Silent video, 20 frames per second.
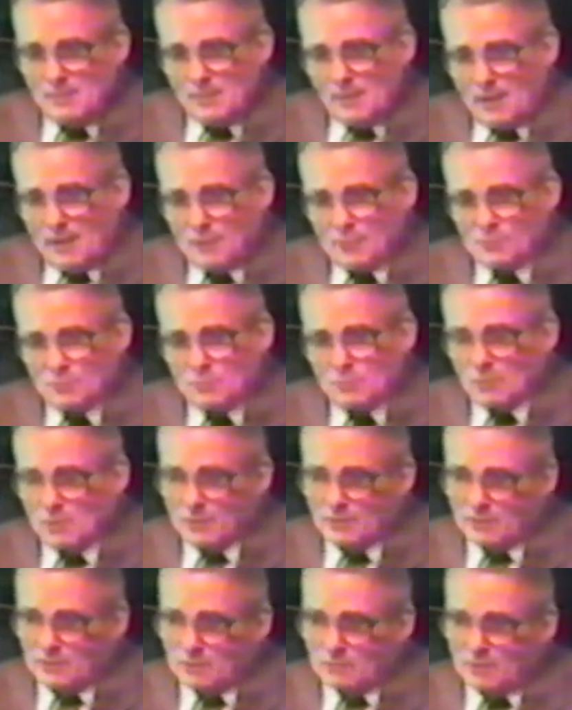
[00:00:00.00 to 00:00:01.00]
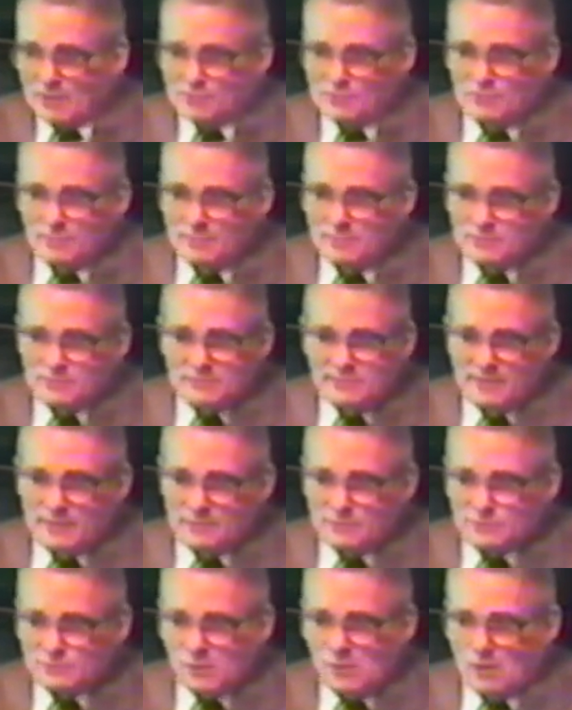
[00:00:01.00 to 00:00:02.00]
Uh, I used to work on a rescue mission
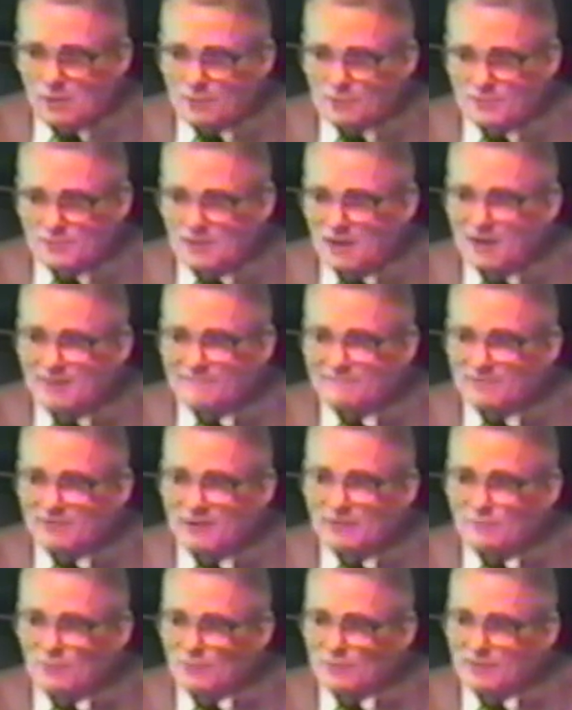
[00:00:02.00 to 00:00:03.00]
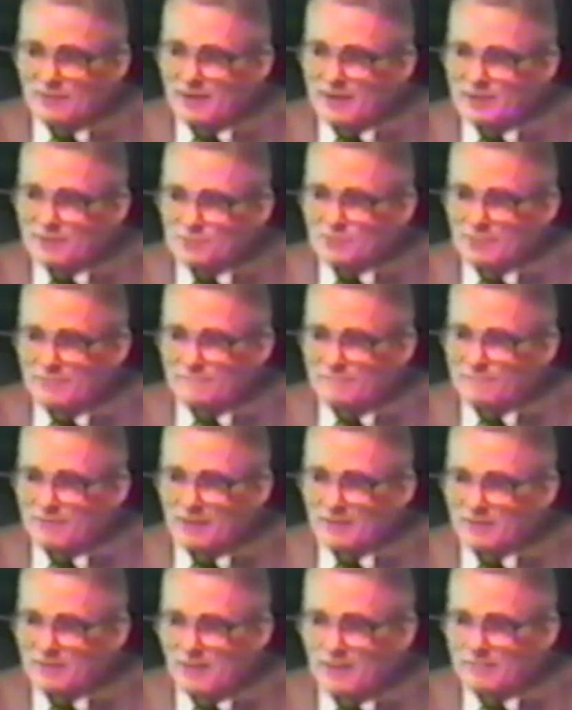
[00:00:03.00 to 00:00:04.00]
down in Charleston. I never forget one night some
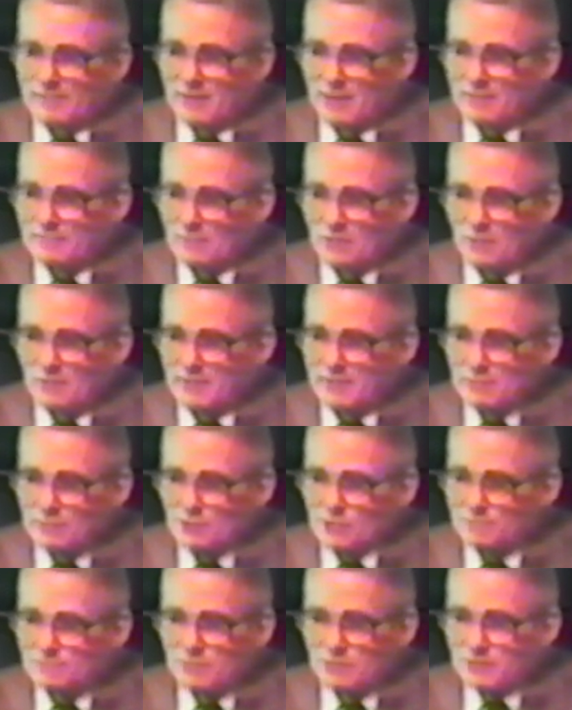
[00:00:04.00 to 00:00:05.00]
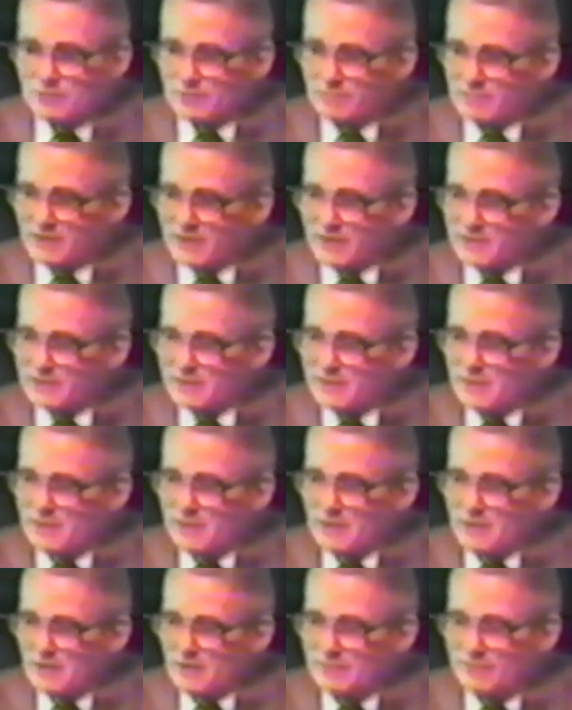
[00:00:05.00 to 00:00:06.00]
fella came there. Boy, he was spooky, man.
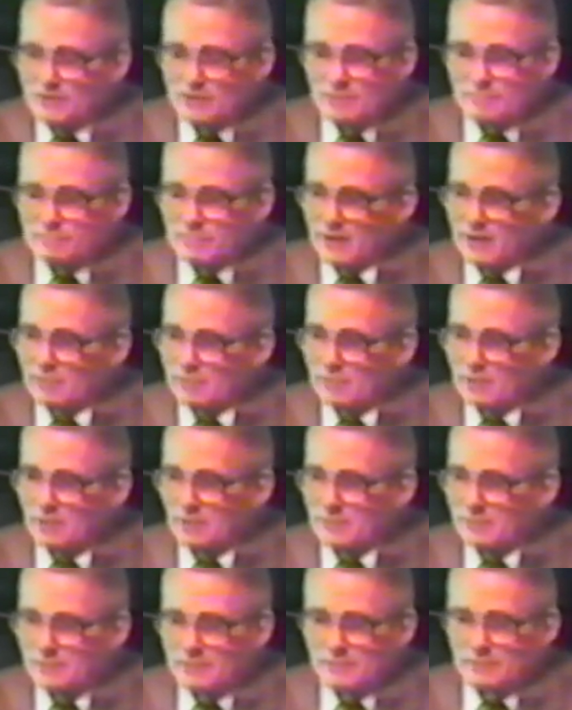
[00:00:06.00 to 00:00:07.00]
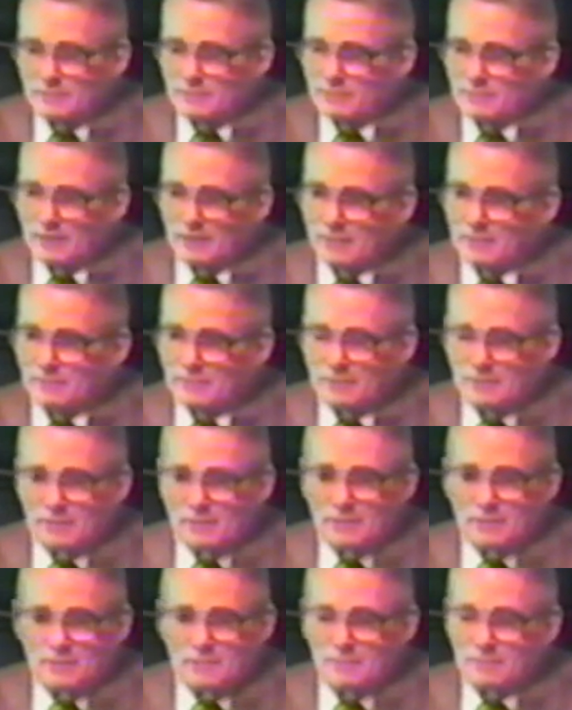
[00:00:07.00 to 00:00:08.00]
He'd been on bay rum and and uh,
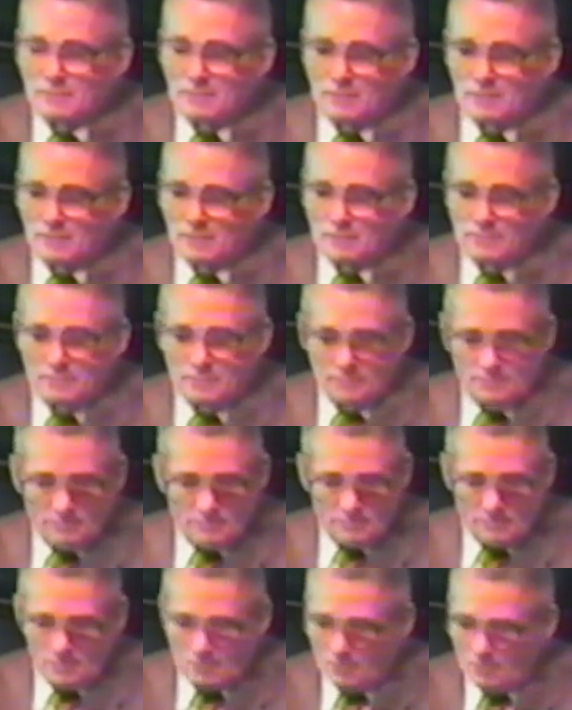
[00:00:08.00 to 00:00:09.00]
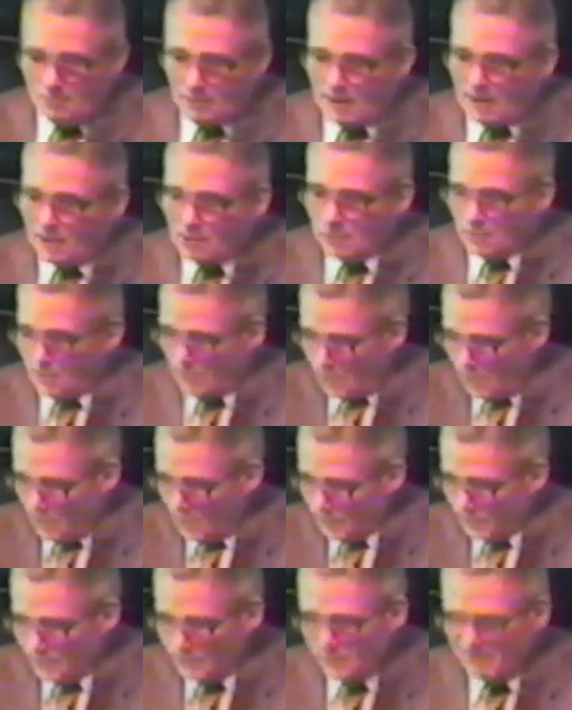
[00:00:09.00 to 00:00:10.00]
uh, oh
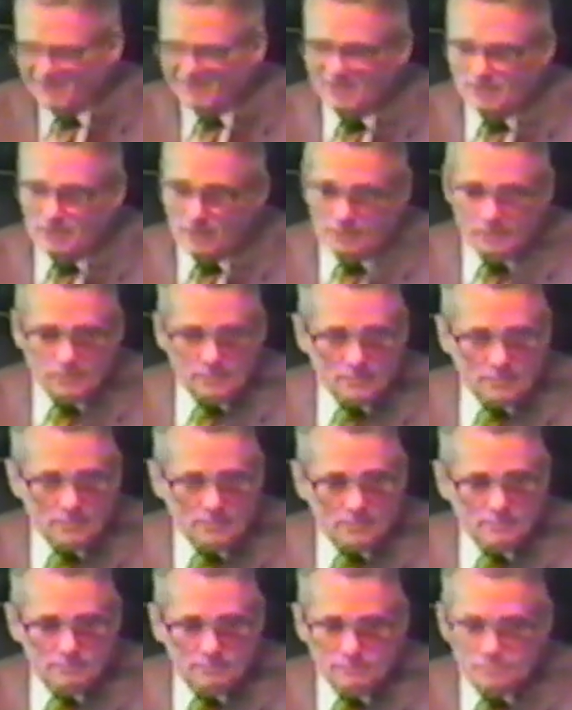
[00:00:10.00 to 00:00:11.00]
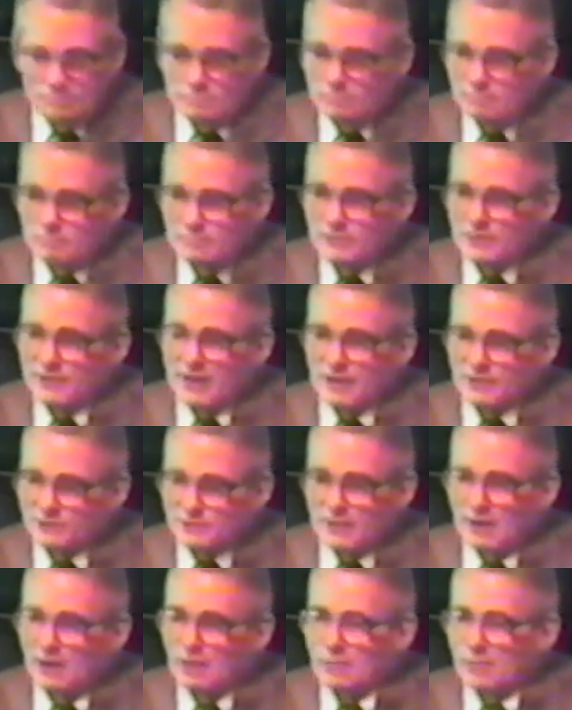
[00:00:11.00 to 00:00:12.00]
alcohol and and uh,
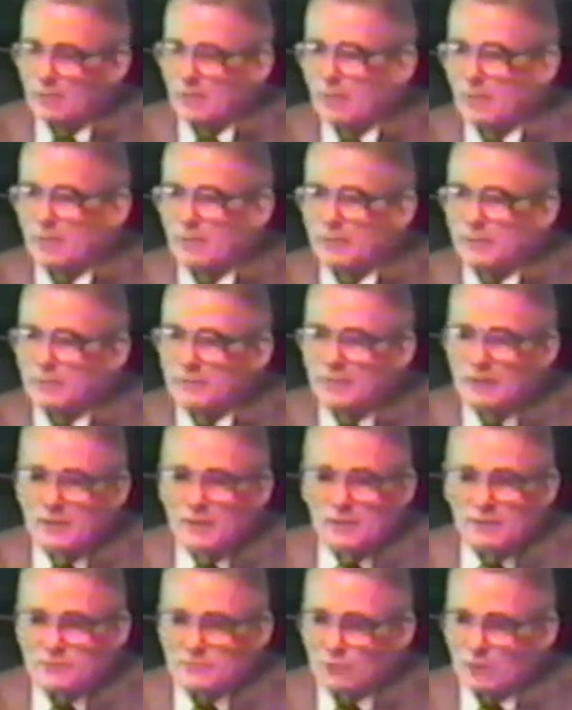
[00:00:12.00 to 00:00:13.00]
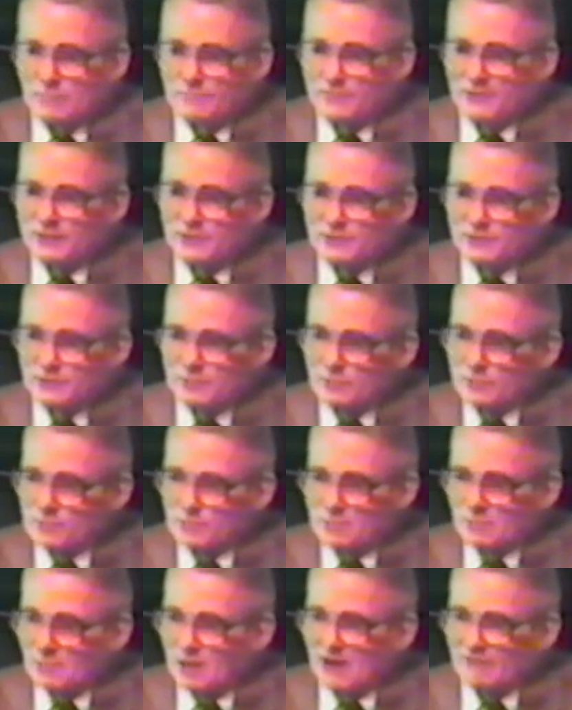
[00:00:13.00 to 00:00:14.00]
denatured alcohol and torpedo juice
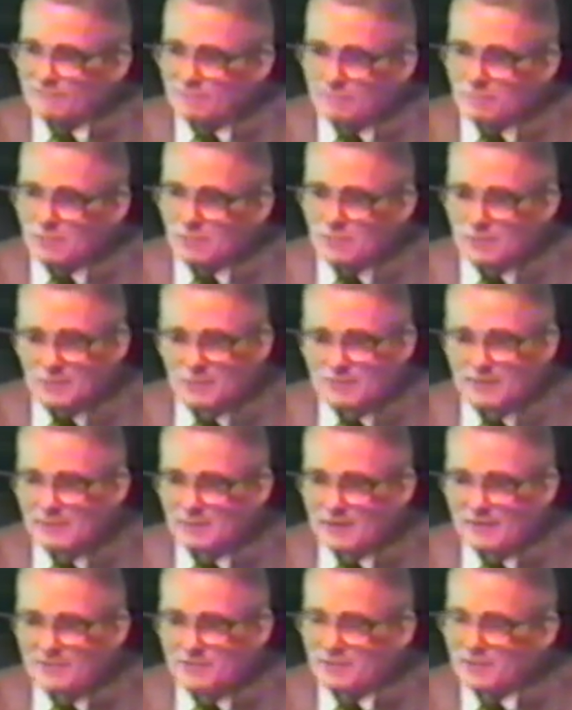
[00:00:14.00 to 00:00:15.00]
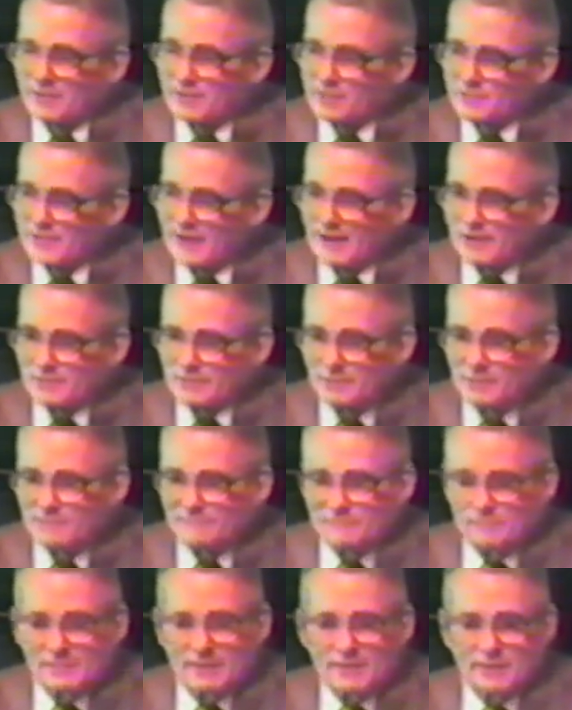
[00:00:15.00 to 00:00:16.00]
and rifle ball cleaner and anything he would his hand on
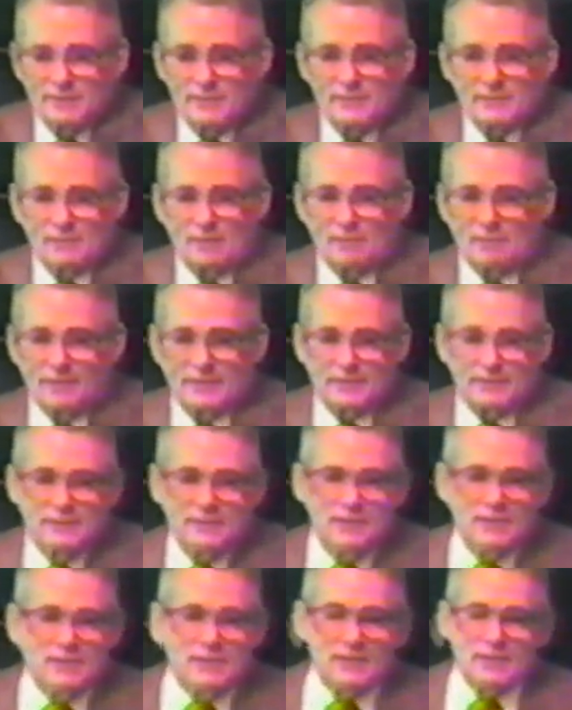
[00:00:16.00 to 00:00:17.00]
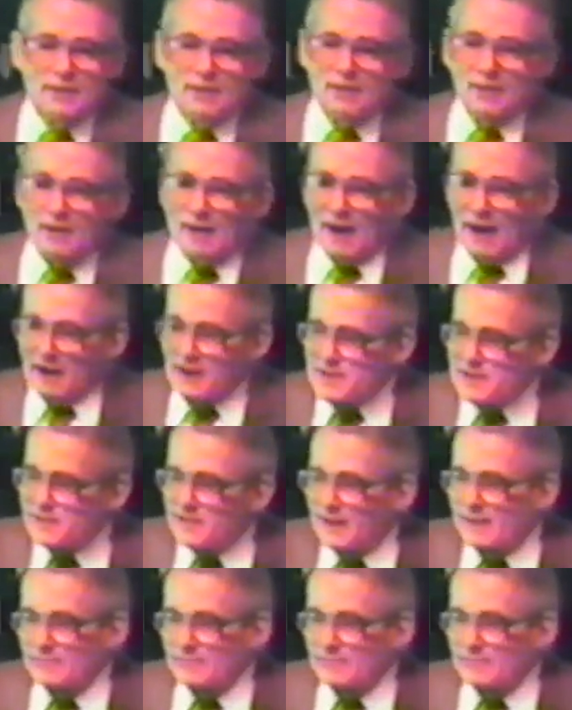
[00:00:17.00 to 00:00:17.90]
for about a year, I reckon. And he came